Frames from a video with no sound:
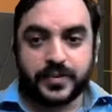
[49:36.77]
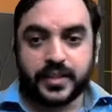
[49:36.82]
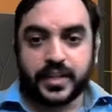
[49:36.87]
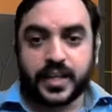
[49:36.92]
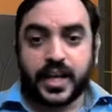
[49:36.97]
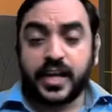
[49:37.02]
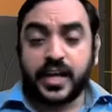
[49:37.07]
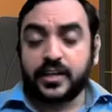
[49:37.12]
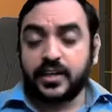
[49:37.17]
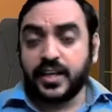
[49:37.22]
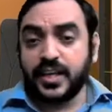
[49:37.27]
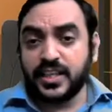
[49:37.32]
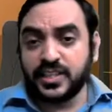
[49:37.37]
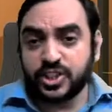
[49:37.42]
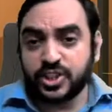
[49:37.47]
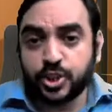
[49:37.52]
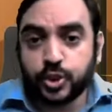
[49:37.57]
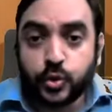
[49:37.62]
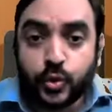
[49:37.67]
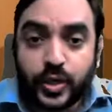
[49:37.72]
At
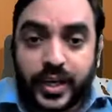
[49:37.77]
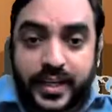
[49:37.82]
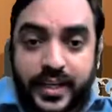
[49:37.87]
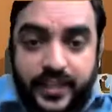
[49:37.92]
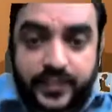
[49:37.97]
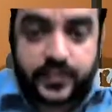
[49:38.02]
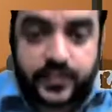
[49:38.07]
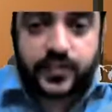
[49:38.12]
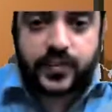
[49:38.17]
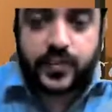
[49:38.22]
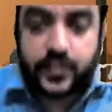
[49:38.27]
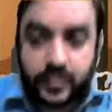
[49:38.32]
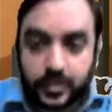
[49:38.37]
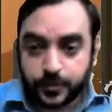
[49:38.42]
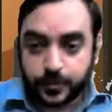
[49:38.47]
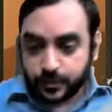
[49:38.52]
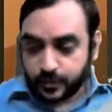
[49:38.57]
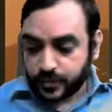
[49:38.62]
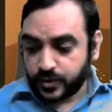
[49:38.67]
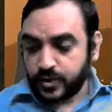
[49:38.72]
least 2 ladies.
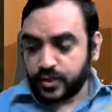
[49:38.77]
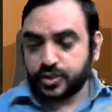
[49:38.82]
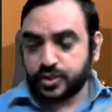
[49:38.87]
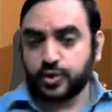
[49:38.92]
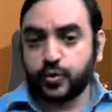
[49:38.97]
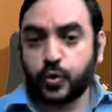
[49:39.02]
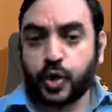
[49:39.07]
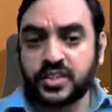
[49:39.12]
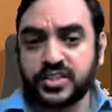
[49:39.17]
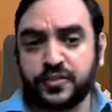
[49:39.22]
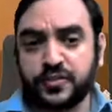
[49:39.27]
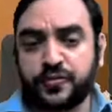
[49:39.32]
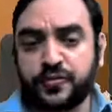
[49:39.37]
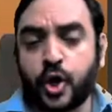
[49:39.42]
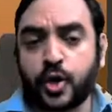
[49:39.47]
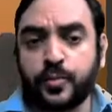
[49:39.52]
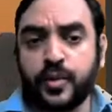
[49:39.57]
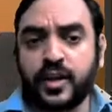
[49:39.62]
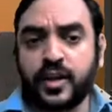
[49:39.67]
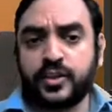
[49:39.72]
So what's the
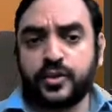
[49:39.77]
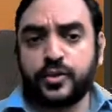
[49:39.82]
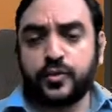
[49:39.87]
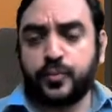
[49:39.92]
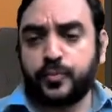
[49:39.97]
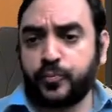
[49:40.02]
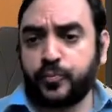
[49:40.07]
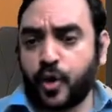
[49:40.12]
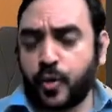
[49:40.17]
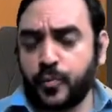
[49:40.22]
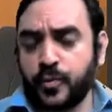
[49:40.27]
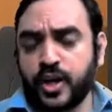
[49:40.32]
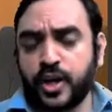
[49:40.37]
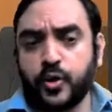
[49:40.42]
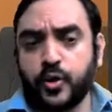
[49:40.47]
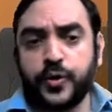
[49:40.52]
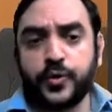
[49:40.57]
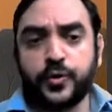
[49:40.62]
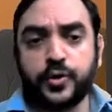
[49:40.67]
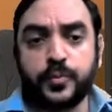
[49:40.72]
formula
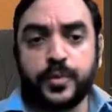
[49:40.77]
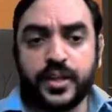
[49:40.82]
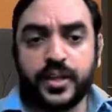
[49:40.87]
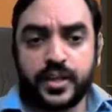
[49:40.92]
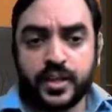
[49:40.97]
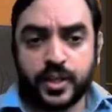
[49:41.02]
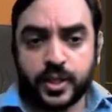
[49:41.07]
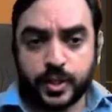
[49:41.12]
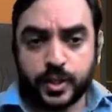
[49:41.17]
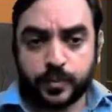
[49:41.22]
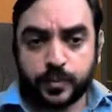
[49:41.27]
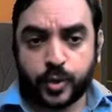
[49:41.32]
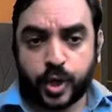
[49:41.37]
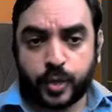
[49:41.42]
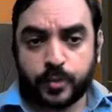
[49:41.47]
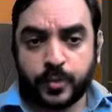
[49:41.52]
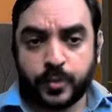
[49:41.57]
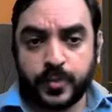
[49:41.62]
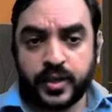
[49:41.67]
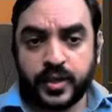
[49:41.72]
going to be?
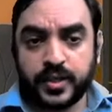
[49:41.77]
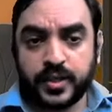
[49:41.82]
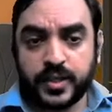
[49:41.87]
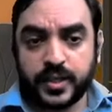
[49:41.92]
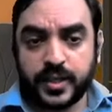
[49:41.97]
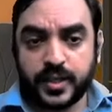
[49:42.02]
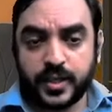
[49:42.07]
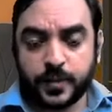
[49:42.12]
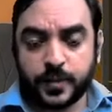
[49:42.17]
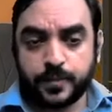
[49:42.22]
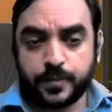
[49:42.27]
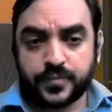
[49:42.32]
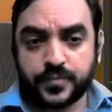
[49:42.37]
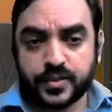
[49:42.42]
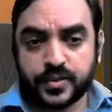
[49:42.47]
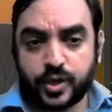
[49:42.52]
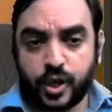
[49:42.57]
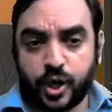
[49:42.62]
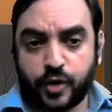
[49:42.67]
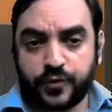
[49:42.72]
Probability
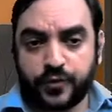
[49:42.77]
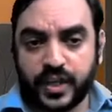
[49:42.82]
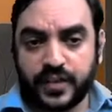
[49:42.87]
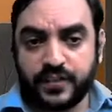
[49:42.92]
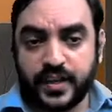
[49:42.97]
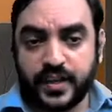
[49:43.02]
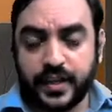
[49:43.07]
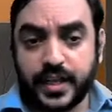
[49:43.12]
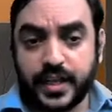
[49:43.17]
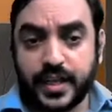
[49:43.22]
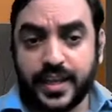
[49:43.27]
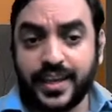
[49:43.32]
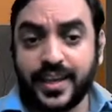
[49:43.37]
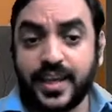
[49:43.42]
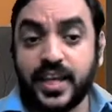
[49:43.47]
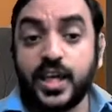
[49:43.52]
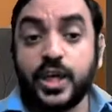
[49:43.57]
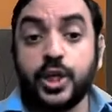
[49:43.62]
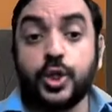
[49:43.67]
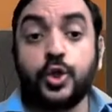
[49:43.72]
of event A.
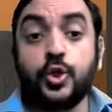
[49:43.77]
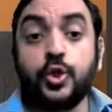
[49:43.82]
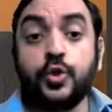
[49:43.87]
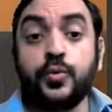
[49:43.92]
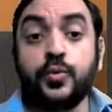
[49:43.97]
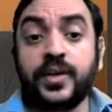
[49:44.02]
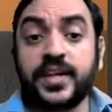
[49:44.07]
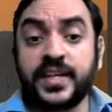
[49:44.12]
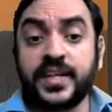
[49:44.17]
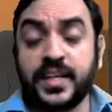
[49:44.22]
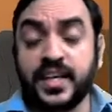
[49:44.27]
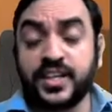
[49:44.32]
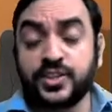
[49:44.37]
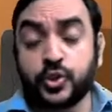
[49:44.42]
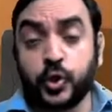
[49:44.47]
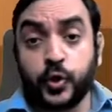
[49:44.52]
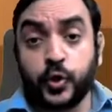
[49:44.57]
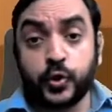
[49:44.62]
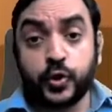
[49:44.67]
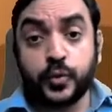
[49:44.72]
Numerator is
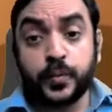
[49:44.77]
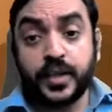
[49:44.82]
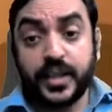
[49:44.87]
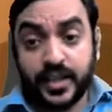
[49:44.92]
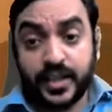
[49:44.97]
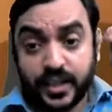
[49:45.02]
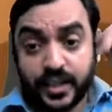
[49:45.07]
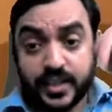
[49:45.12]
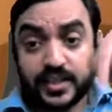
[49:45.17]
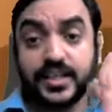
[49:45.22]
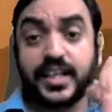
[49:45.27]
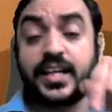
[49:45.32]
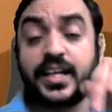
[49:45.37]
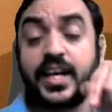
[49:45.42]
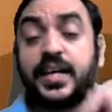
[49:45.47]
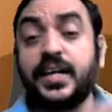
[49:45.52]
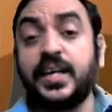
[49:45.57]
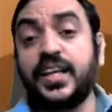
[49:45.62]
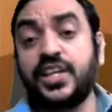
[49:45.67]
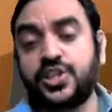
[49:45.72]
going to be the
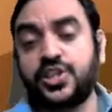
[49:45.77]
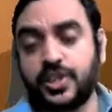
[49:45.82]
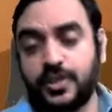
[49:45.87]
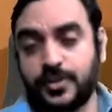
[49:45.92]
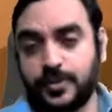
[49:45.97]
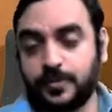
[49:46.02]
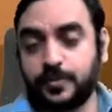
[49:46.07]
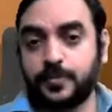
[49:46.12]
condition.